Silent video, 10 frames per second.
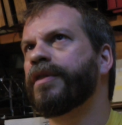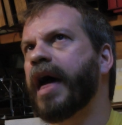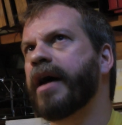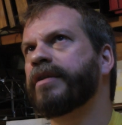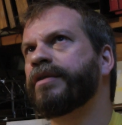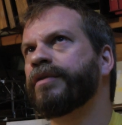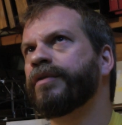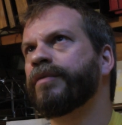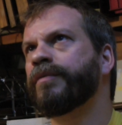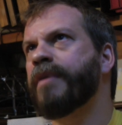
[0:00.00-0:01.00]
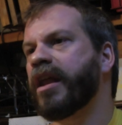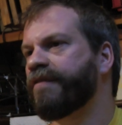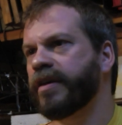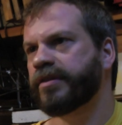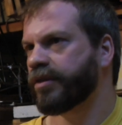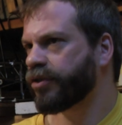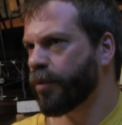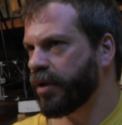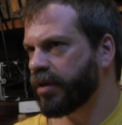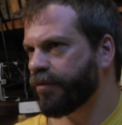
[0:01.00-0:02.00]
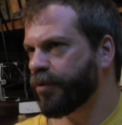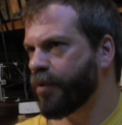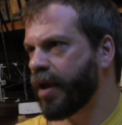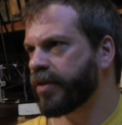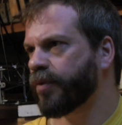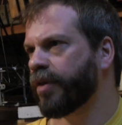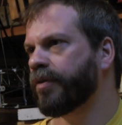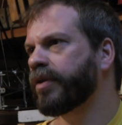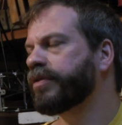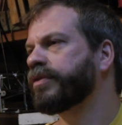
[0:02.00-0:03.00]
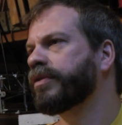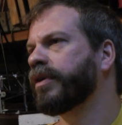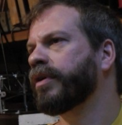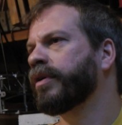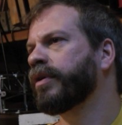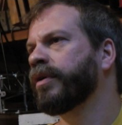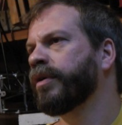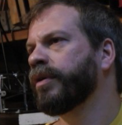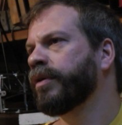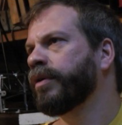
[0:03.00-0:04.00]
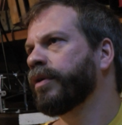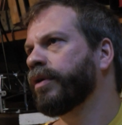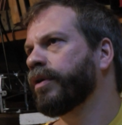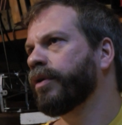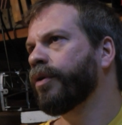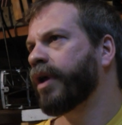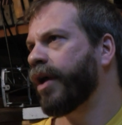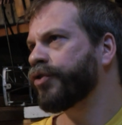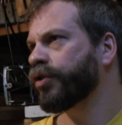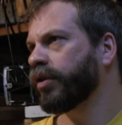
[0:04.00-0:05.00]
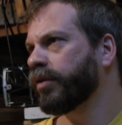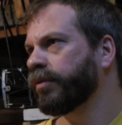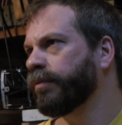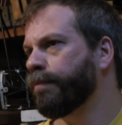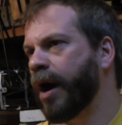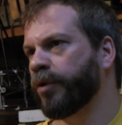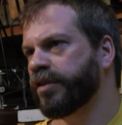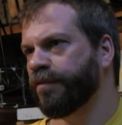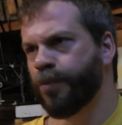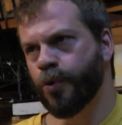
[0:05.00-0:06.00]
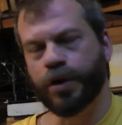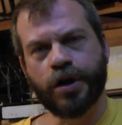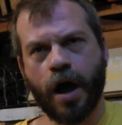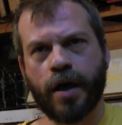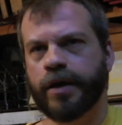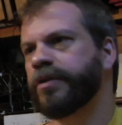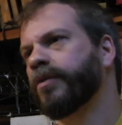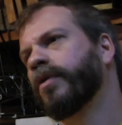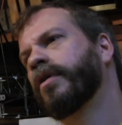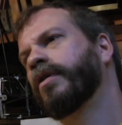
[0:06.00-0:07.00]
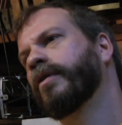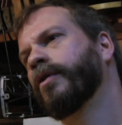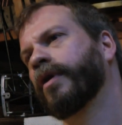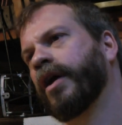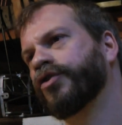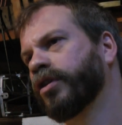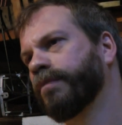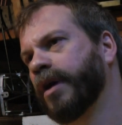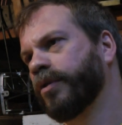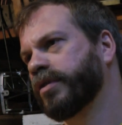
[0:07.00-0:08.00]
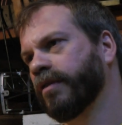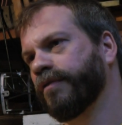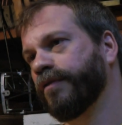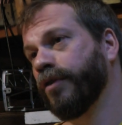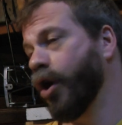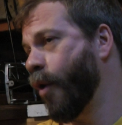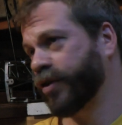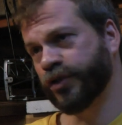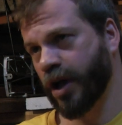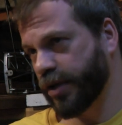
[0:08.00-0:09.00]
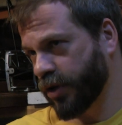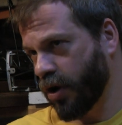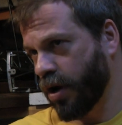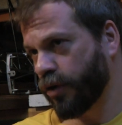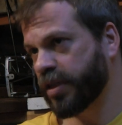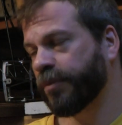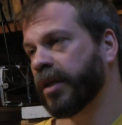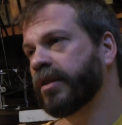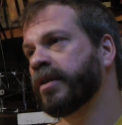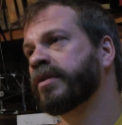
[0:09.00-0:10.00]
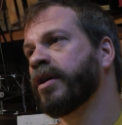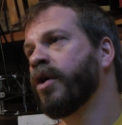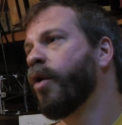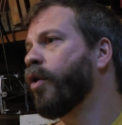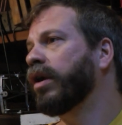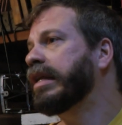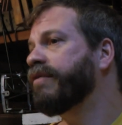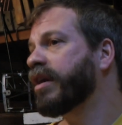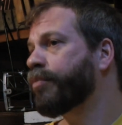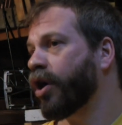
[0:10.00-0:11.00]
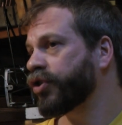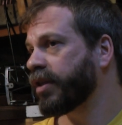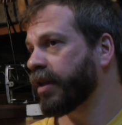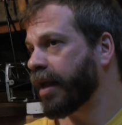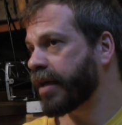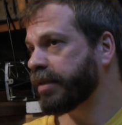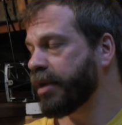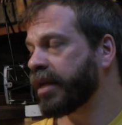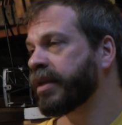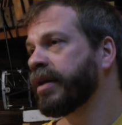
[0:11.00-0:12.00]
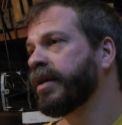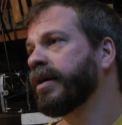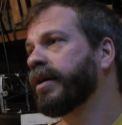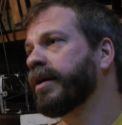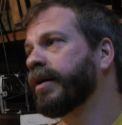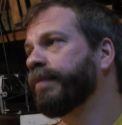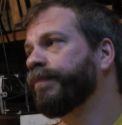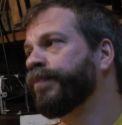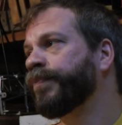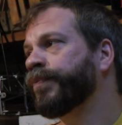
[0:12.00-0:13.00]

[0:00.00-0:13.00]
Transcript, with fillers: that manifests in so many different ways. Whether it's uh, occasional bouts of poor diet or occasional bouts of no exercise at all or something like this, or leaving a project at the last minute. Um,